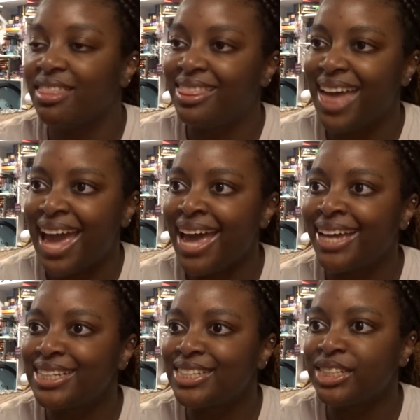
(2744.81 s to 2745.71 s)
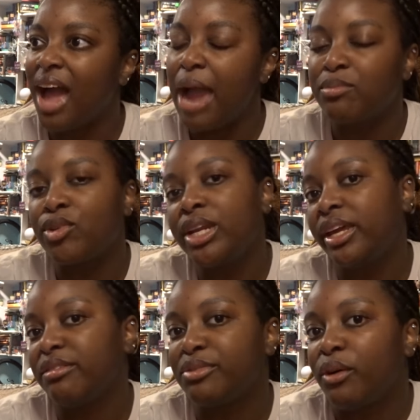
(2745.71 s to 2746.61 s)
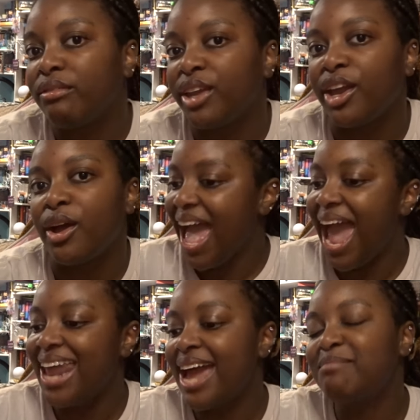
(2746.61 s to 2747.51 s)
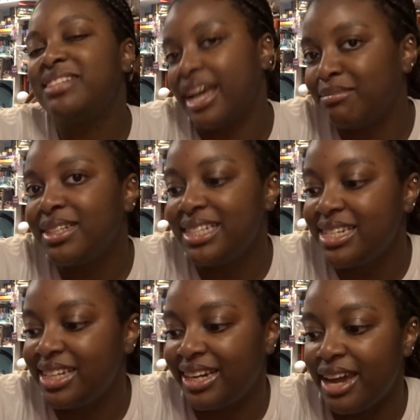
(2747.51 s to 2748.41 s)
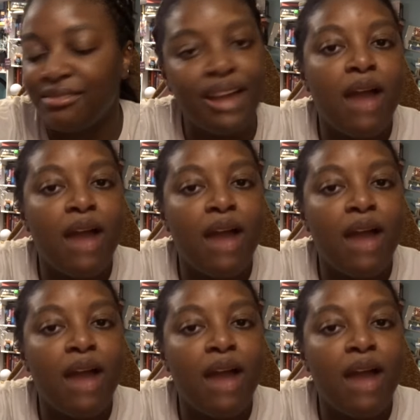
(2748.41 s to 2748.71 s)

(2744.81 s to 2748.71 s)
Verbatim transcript: that I'm reading it for a video. And I'm tempted to D N F.